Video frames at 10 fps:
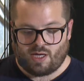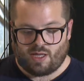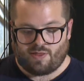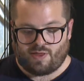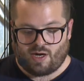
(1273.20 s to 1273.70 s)

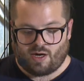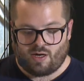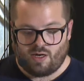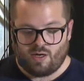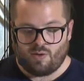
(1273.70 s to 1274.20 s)
and
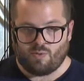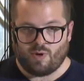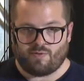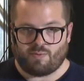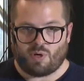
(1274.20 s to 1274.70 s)
there we
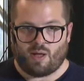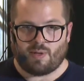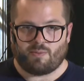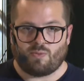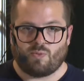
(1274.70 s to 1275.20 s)
have a
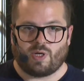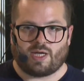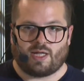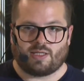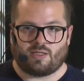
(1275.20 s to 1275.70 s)
problem. We
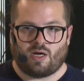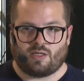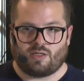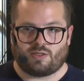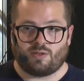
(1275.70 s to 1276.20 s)

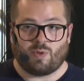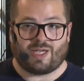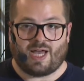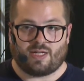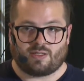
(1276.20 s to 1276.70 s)

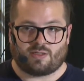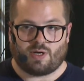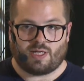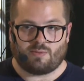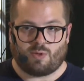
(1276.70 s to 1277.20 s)
cannot
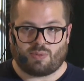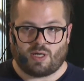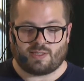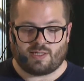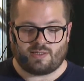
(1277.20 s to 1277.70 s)
create more
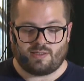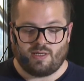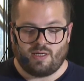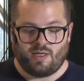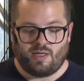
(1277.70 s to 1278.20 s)
process.
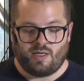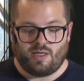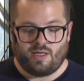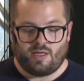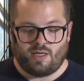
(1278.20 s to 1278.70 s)

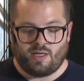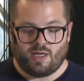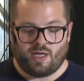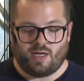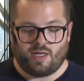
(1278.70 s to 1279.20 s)

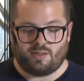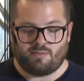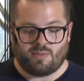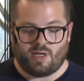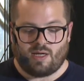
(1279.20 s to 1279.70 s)
And
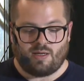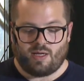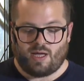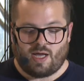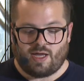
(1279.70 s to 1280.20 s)

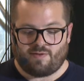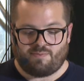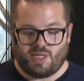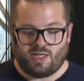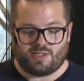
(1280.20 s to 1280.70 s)
I
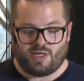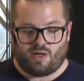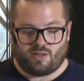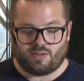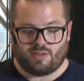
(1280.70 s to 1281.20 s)
have been
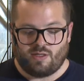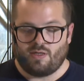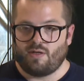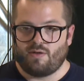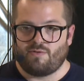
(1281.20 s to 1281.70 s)
down
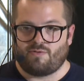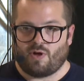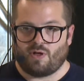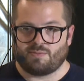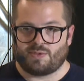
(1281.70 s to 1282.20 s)

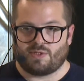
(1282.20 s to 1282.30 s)
from